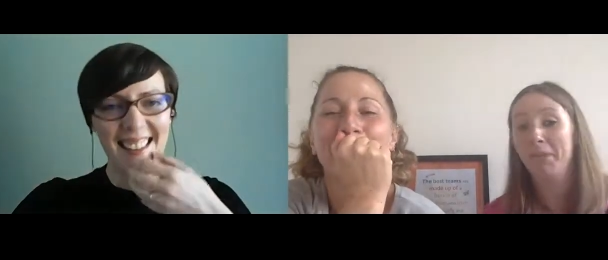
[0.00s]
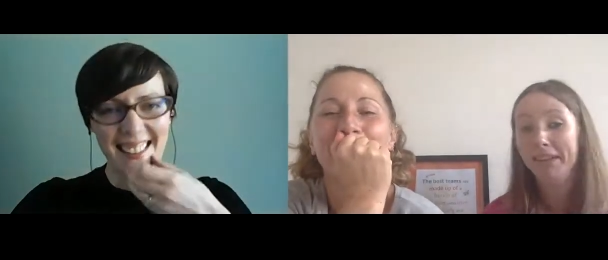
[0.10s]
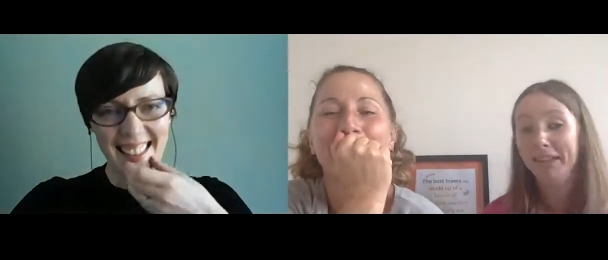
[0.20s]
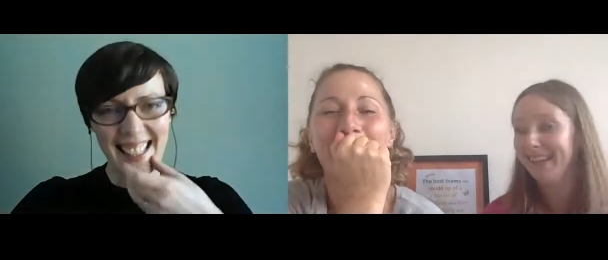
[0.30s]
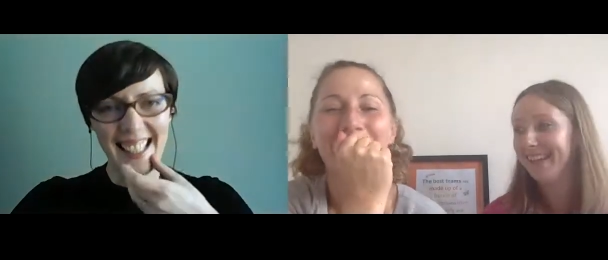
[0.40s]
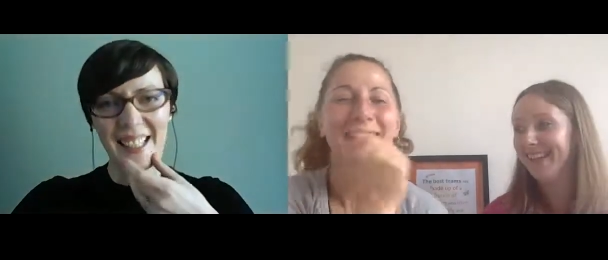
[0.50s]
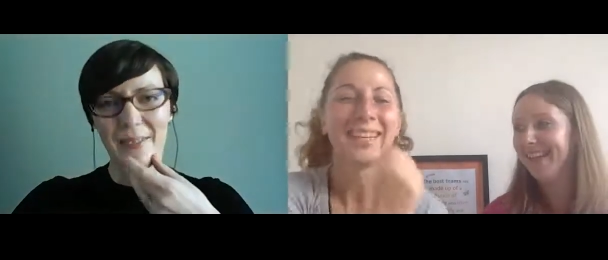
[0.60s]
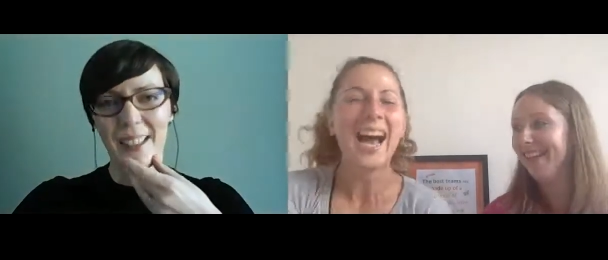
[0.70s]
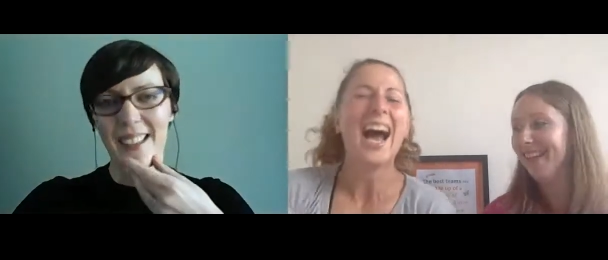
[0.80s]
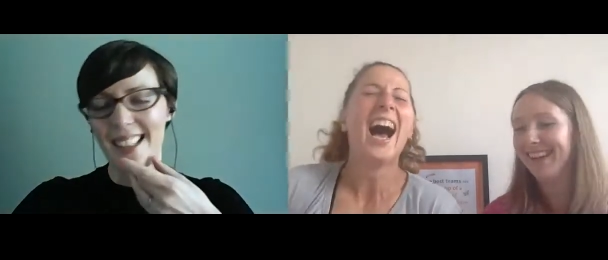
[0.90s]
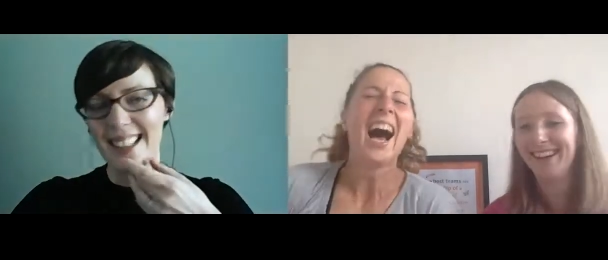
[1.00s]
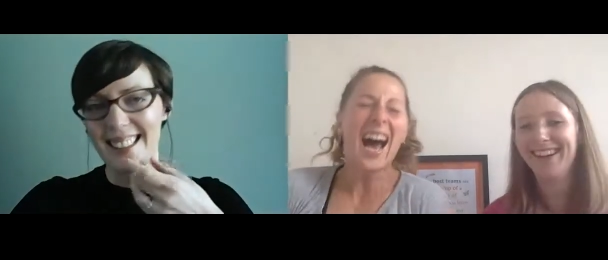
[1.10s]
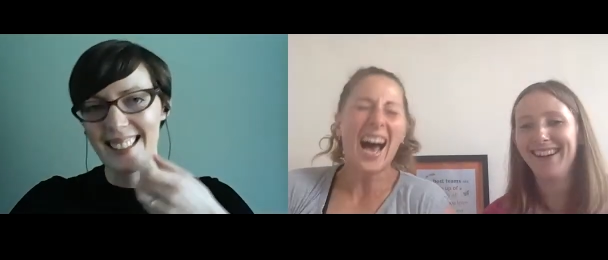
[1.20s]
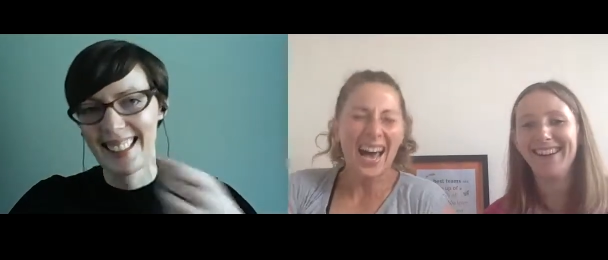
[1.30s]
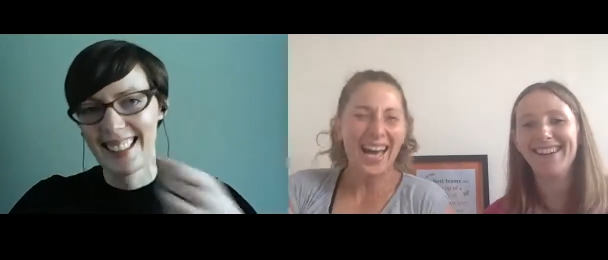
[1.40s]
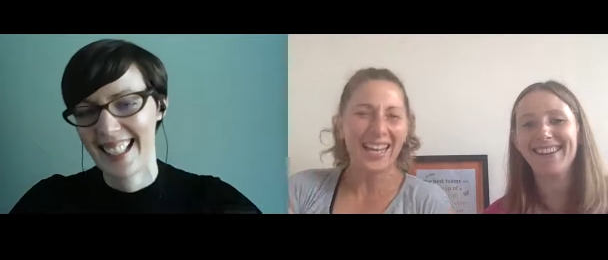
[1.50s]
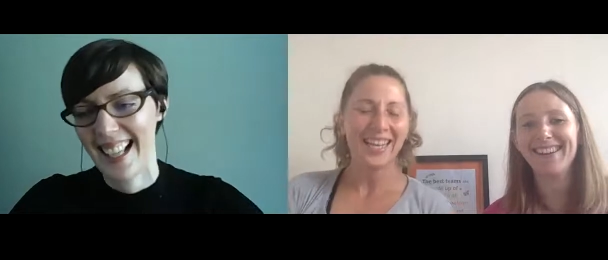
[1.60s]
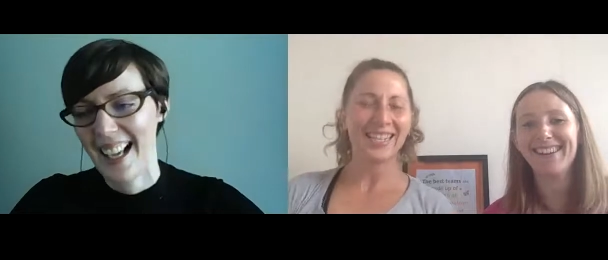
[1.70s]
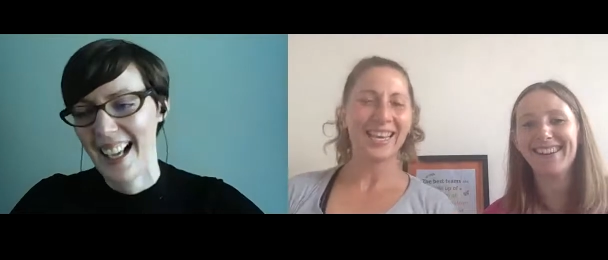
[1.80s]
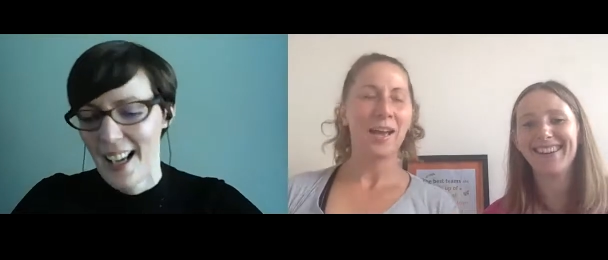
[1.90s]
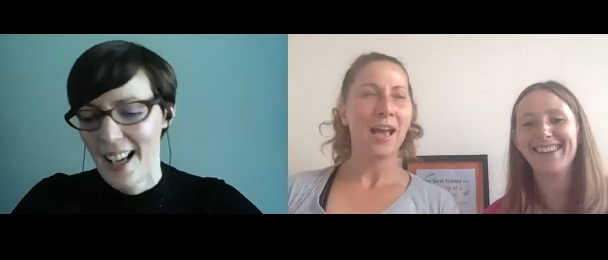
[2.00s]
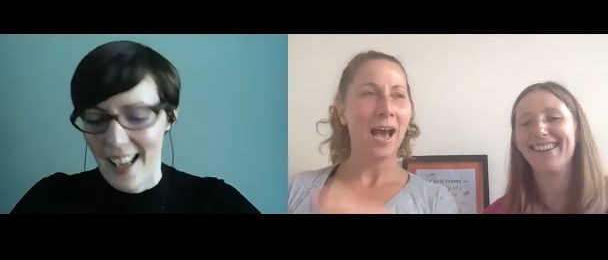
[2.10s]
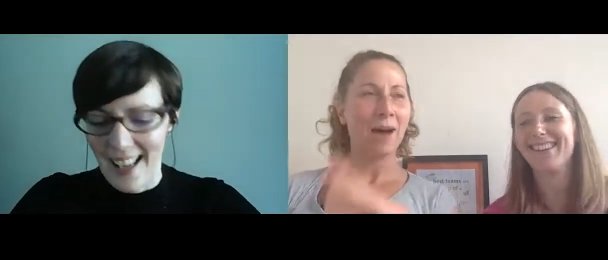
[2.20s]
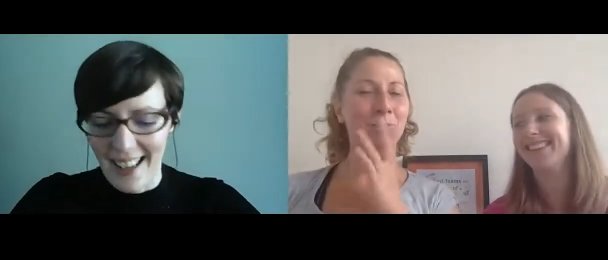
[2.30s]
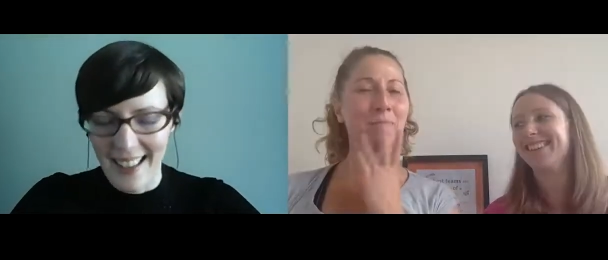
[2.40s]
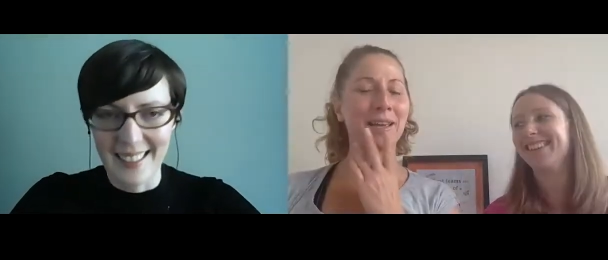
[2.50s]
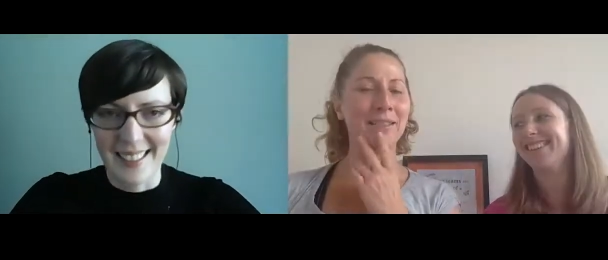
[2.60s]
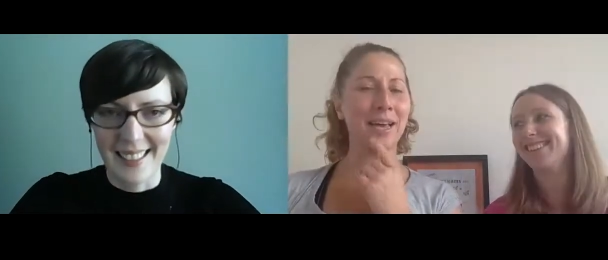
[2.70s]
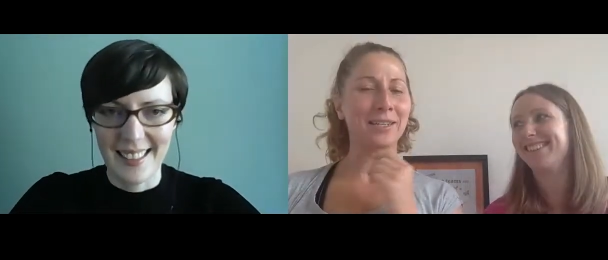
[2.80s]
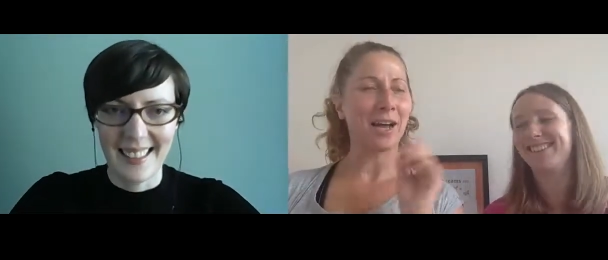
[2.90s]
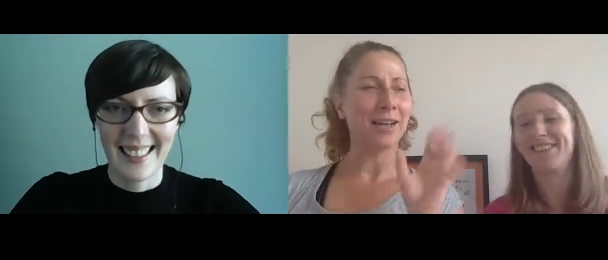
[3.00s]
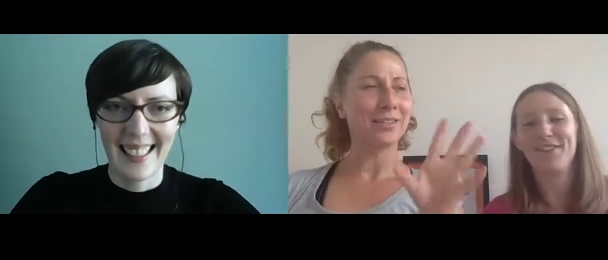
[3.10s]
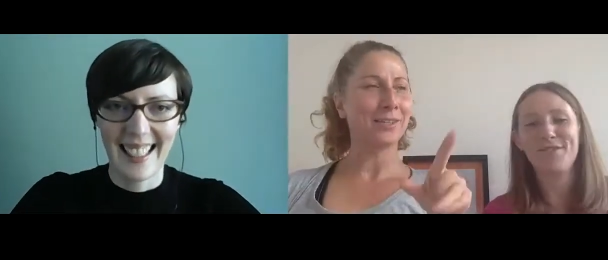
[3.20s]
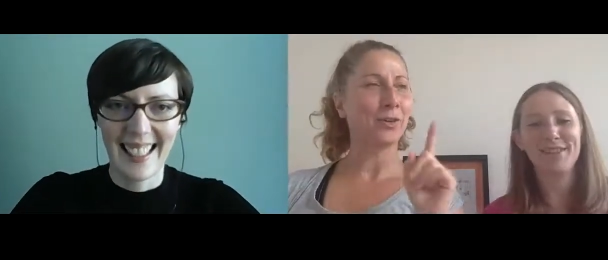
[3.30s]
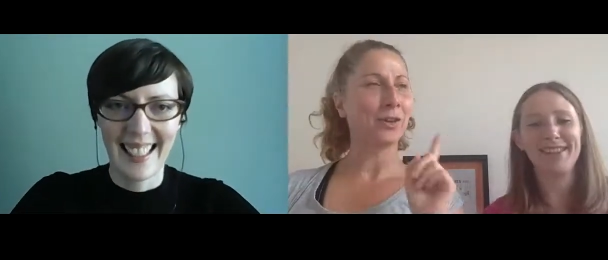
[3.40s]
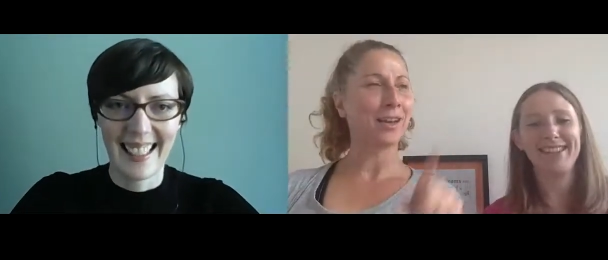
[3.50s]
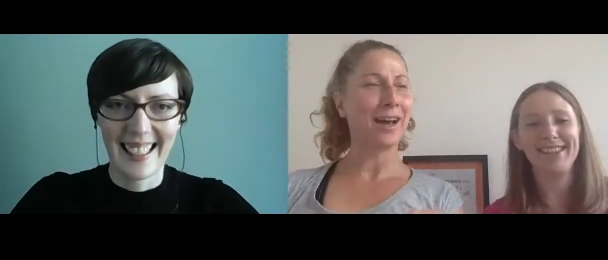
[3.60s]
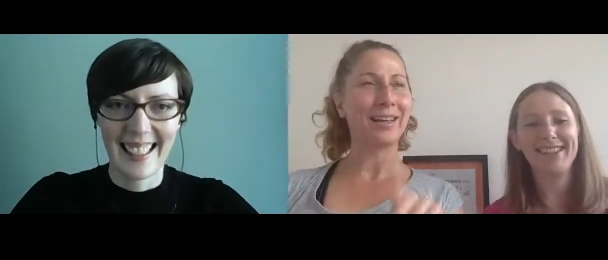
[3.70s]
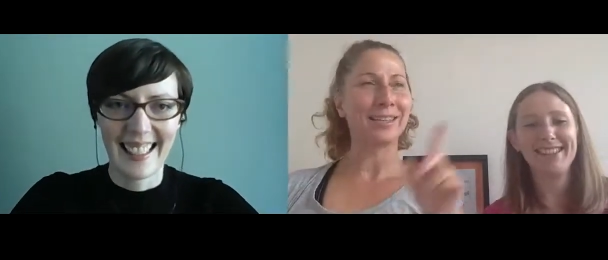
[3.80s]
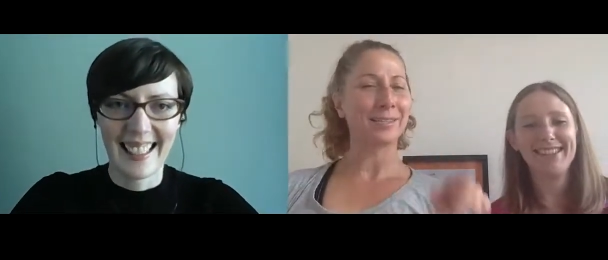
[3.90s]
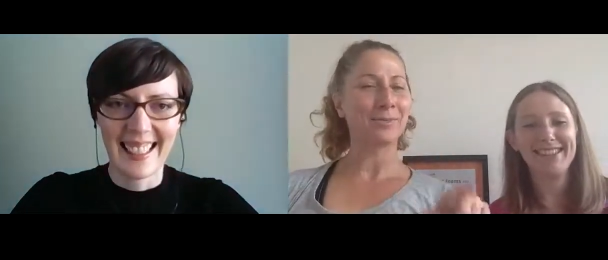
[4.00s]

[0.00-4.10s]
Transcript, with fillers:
Speaker 1: thinking about this yeah. How would you make that ideal client?